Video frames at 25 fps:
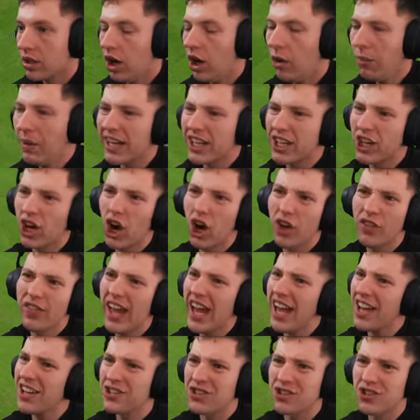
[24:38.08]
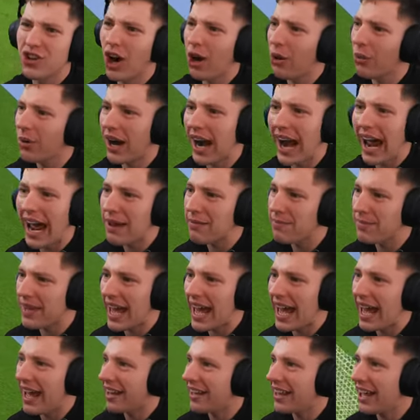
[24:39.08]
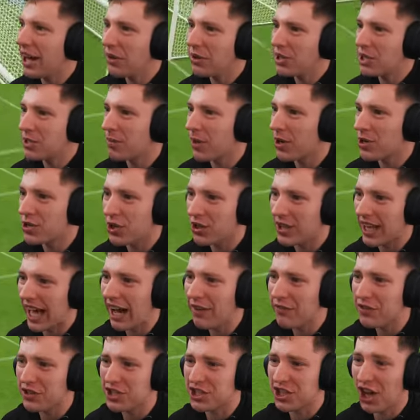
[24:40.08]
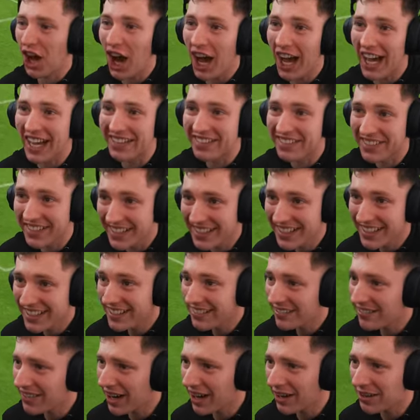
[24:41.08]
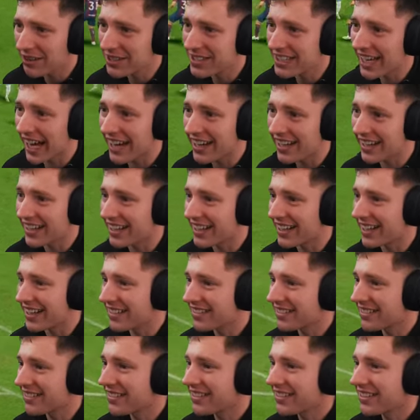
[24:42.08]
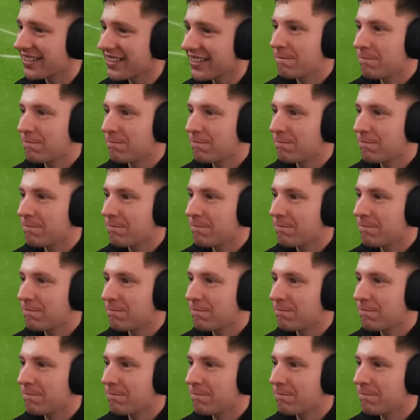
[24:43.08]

Oh my god, that is not where I aimed that. That was supposed to go the other side. But we'll take it, I guess.